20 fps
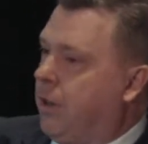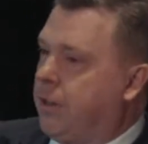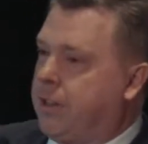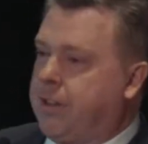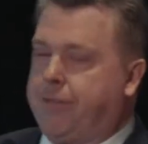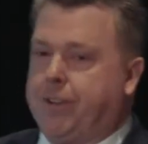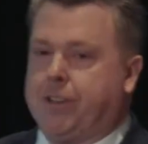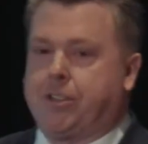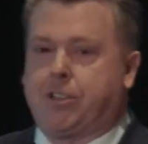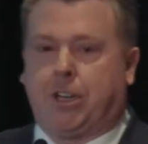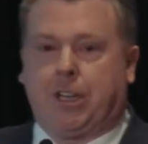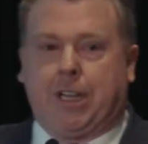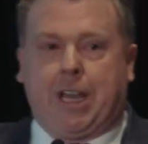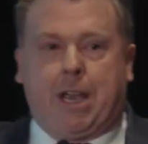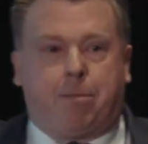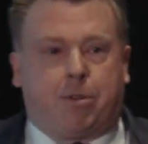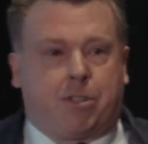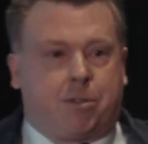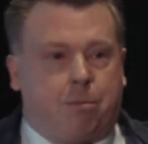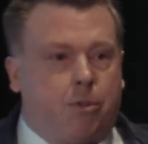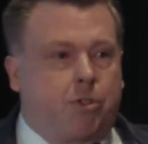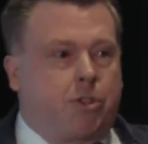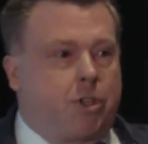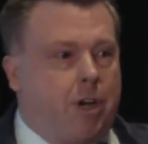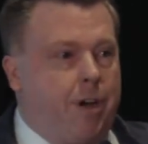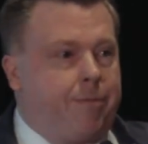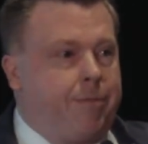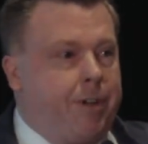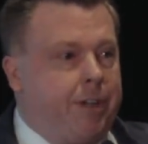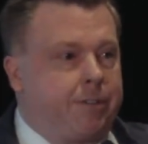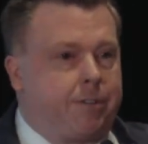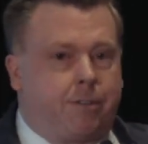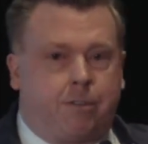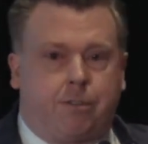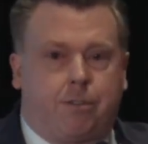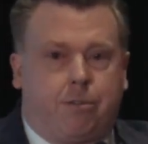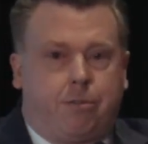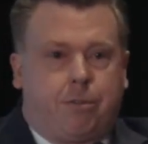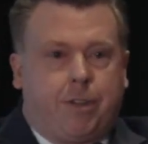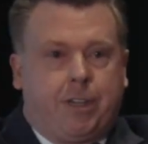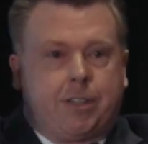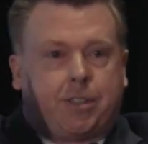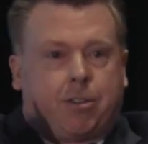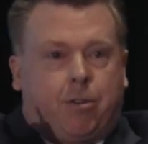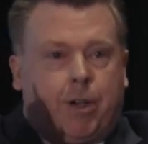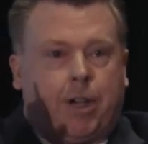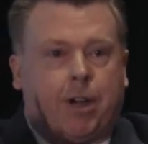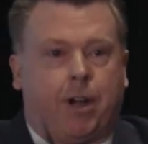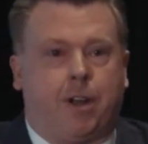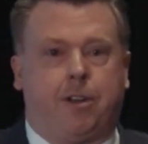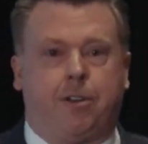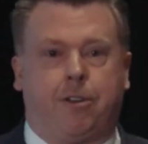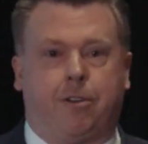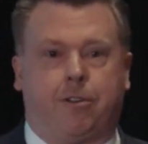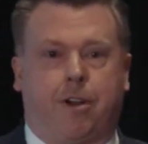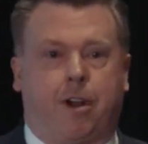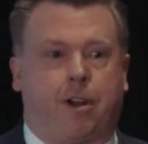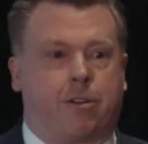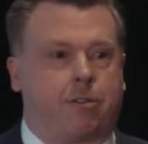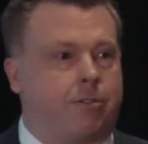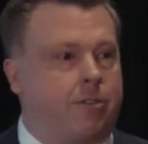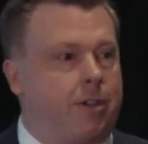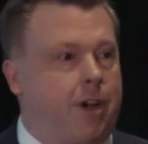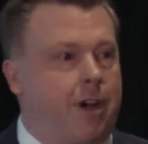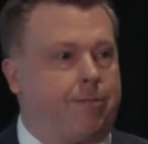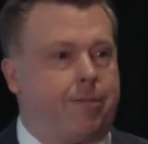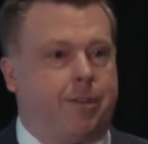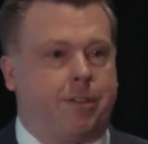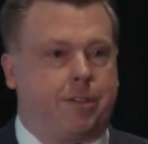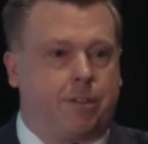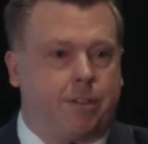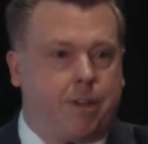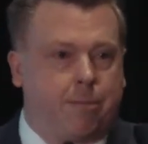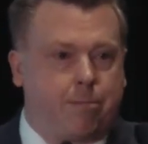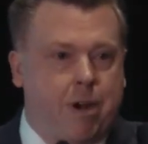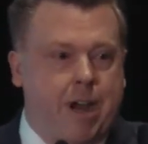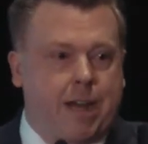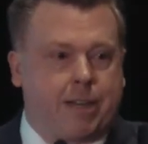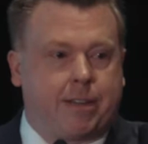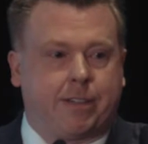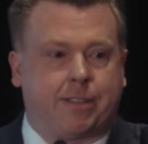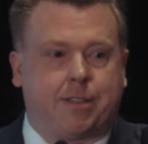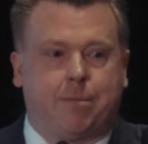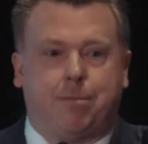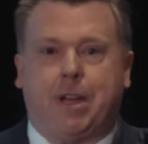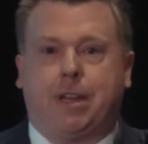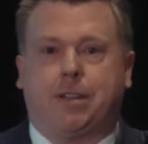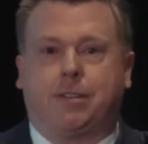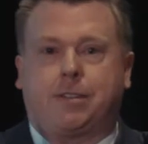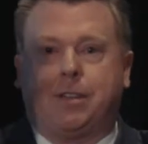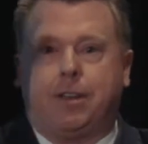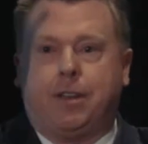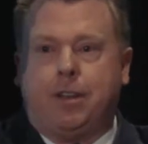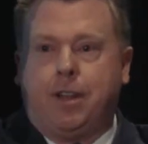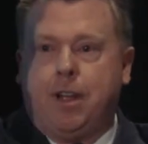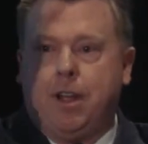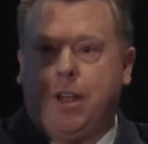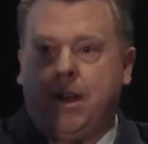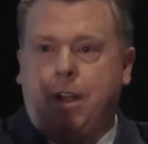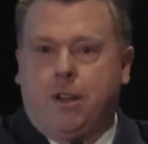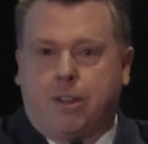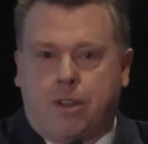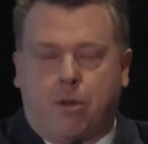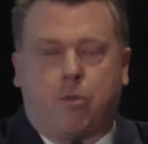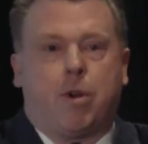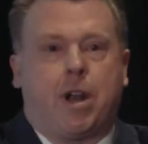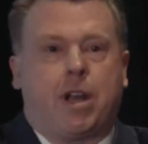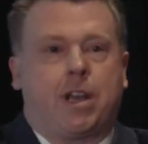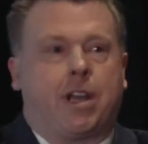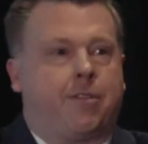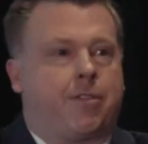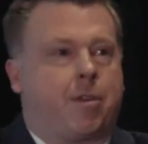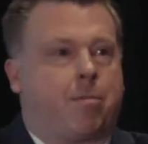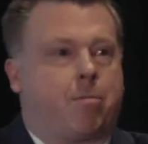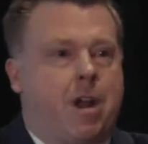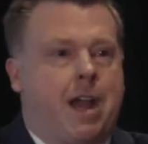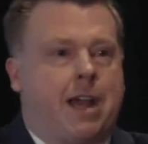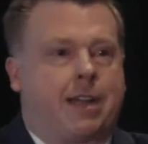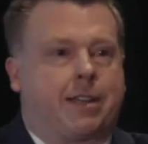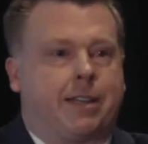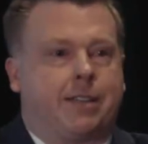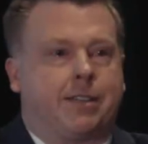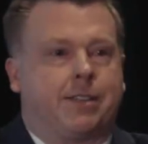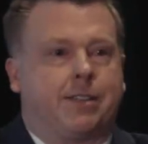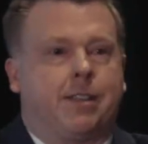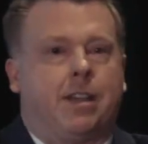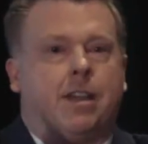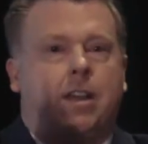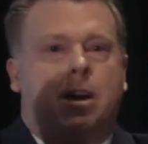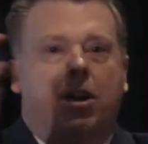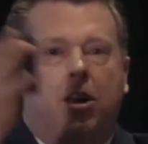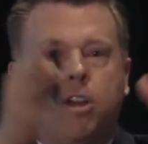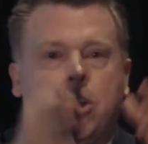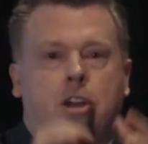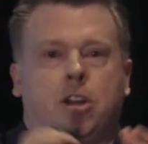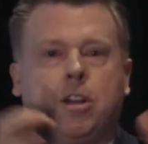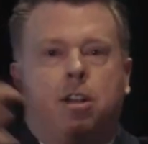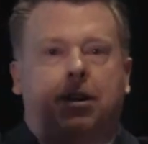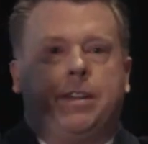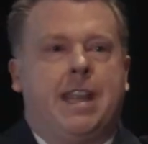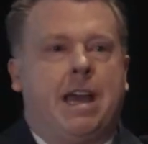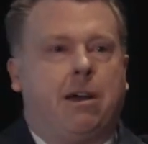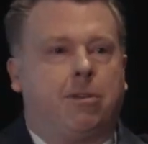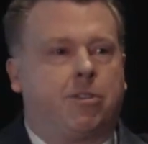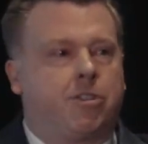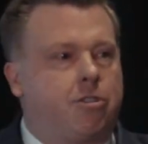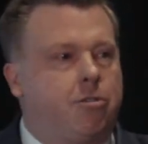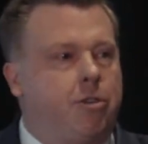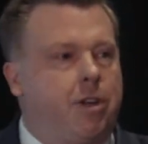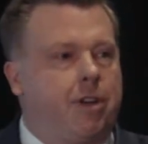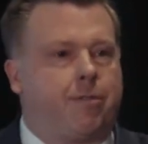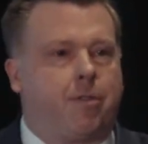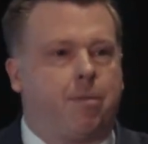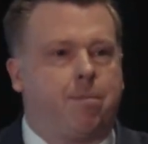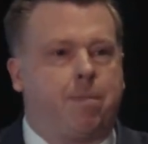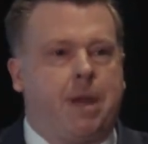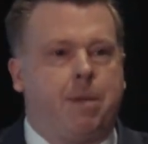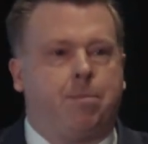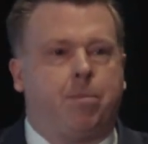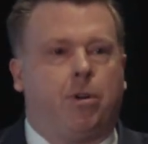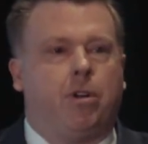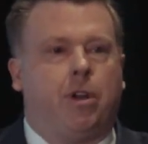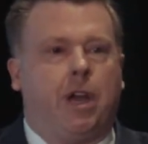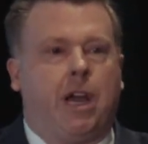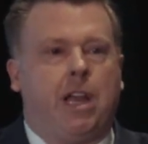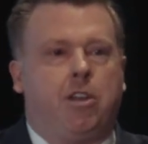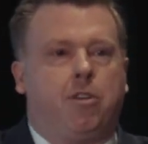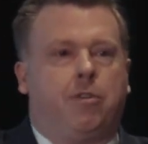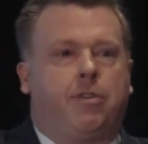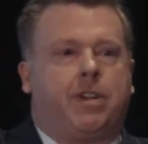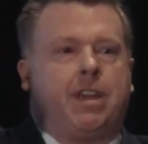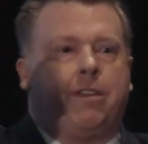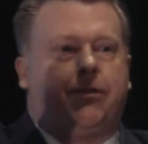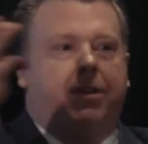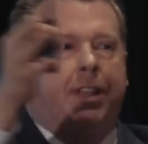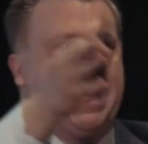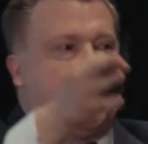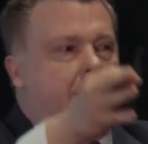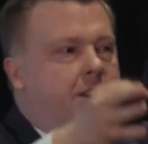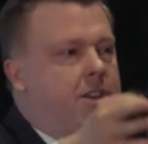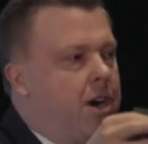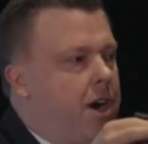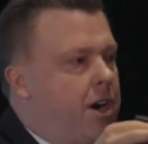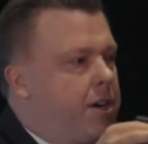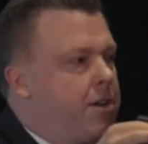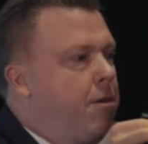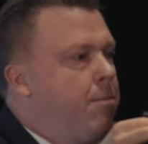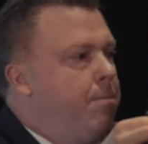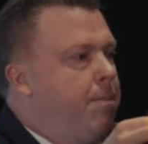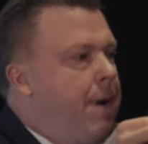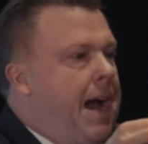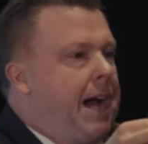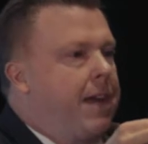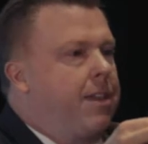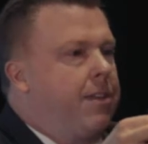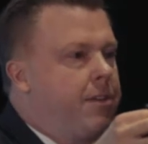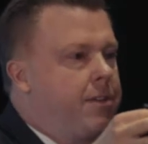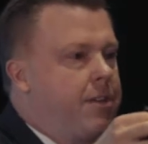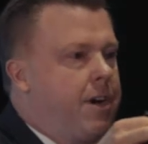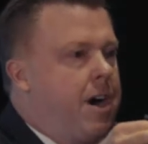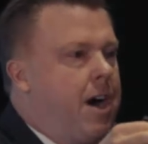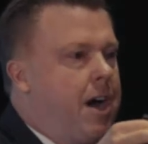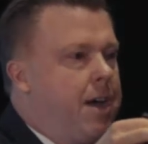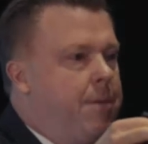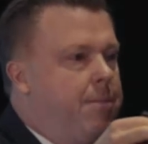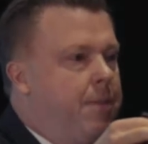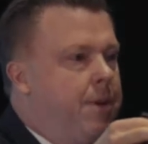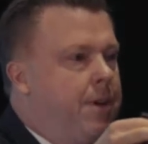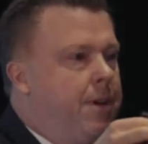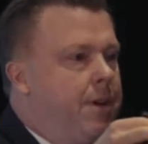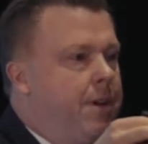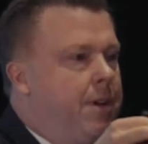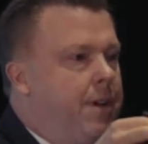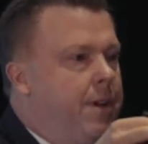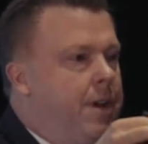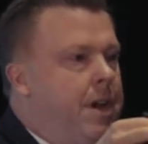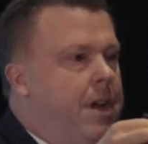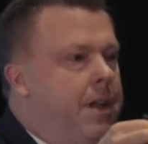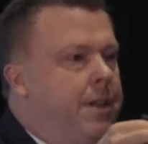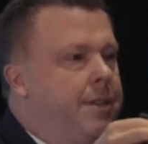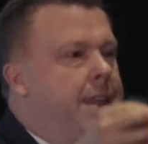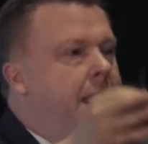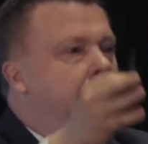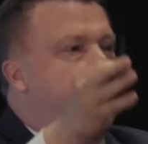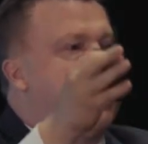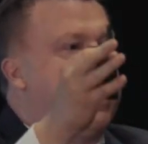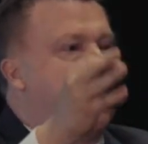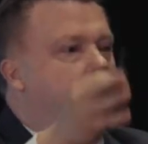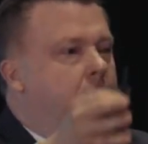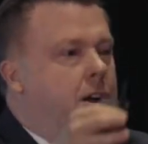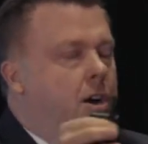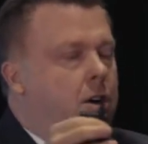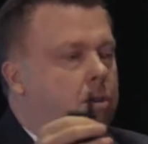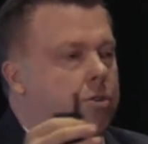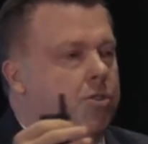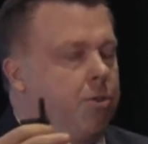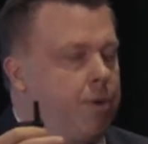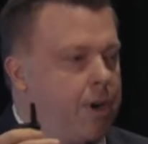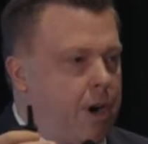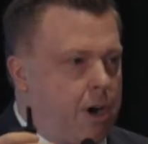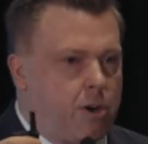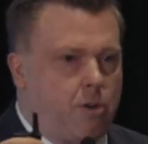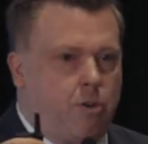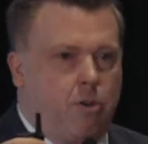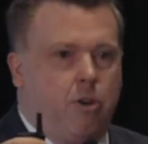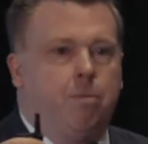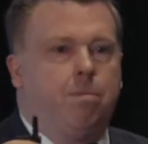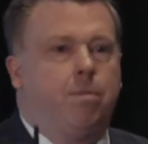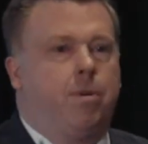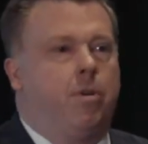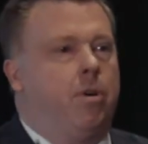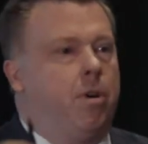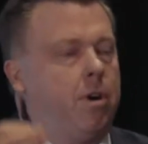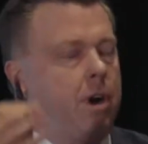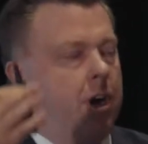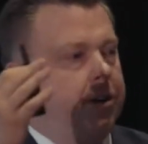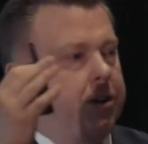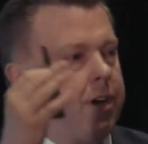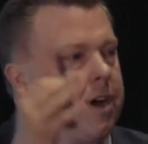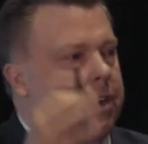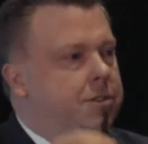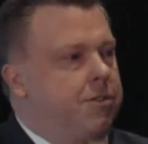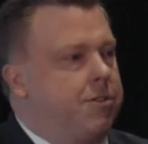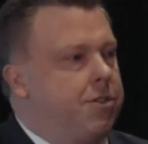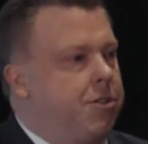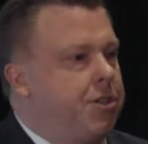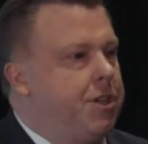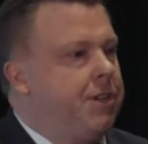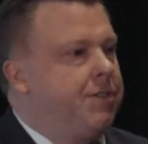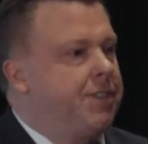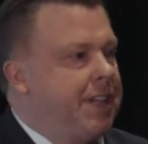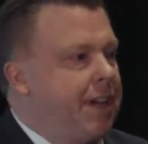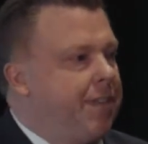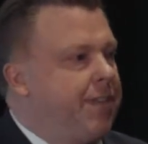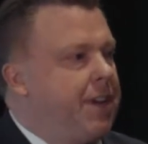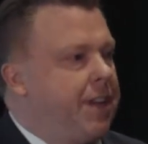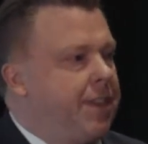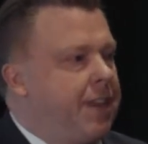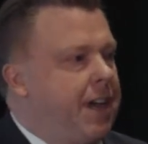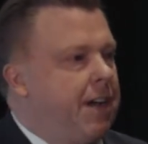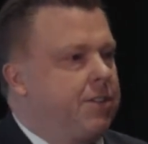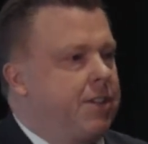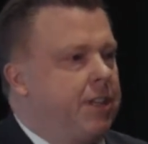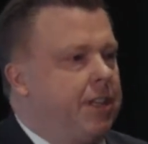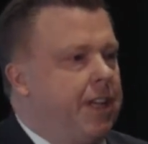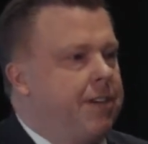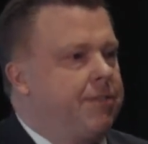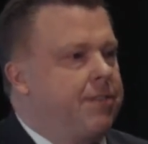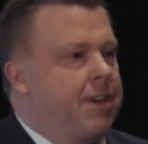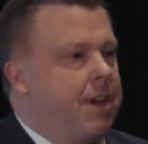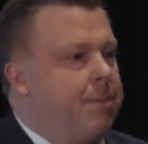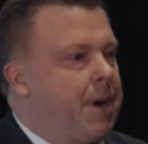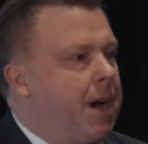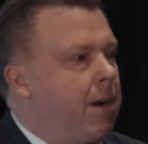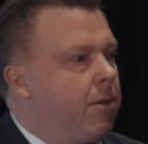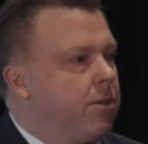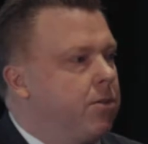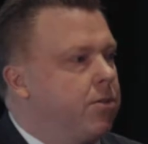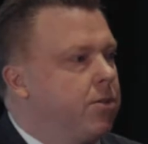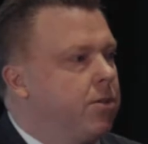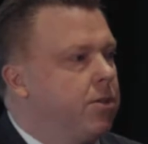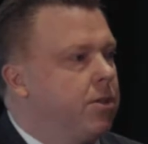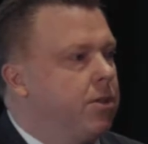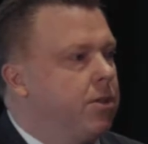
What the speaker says: Division of labor is the most obvious. There's two things going on in your doctor's office: the practice of medicine, the running of the practice. Now it's two different people, and you've given that doctor back their time. They can go, so in our group, our doctors achieve 70,000 lifetime hours.